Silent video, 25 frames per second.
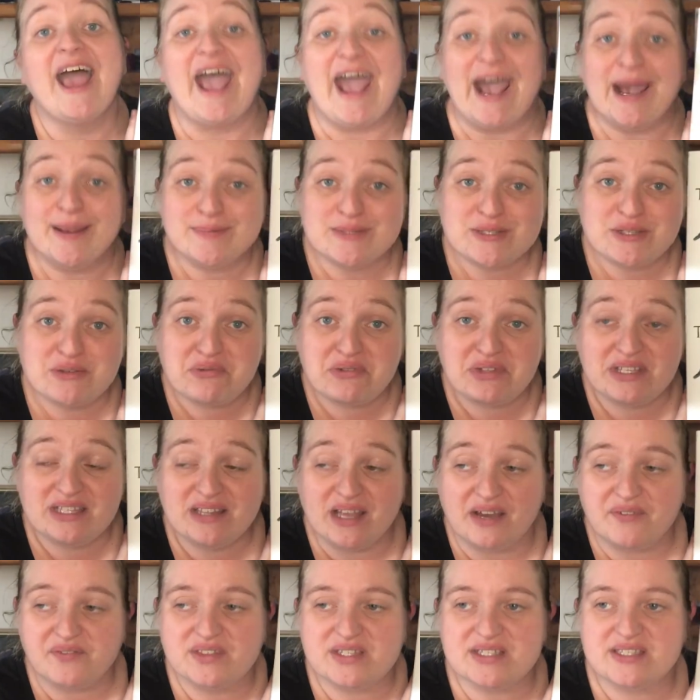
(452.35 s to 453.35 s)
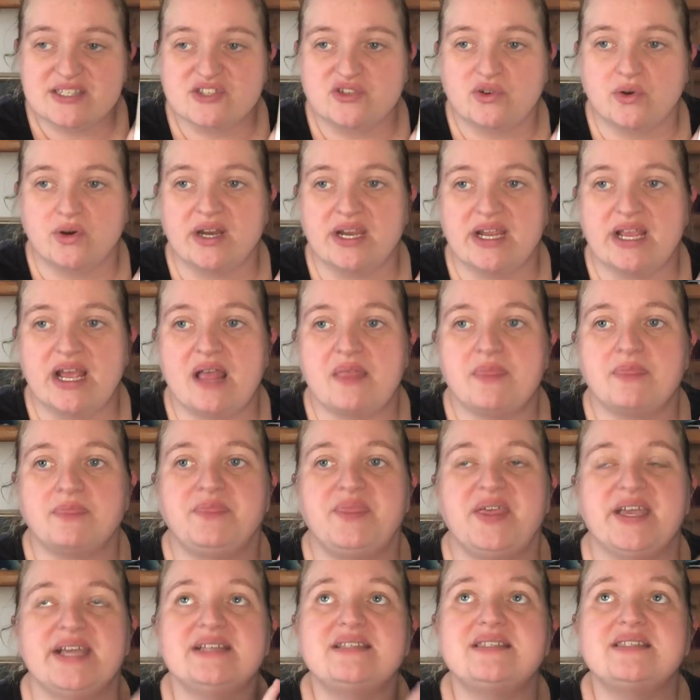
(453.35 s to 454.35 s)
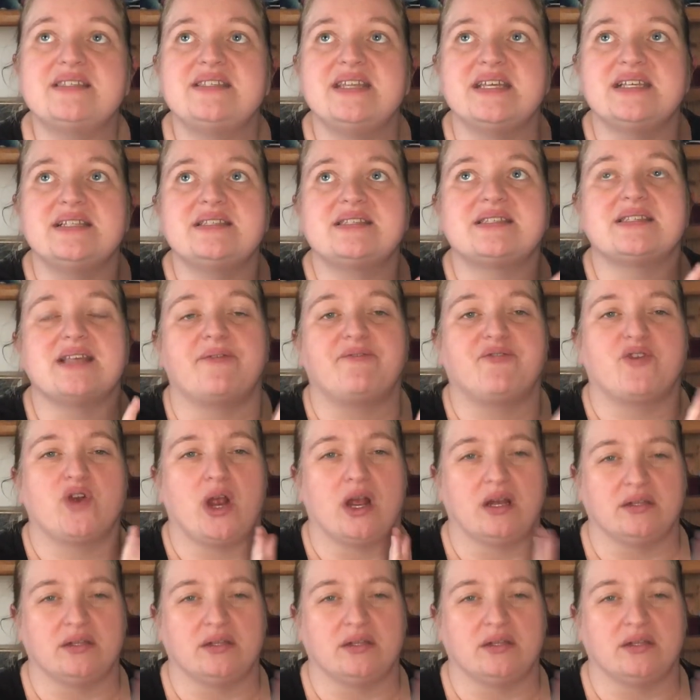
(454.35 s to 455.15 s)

Absolutely loved this story. This did suffer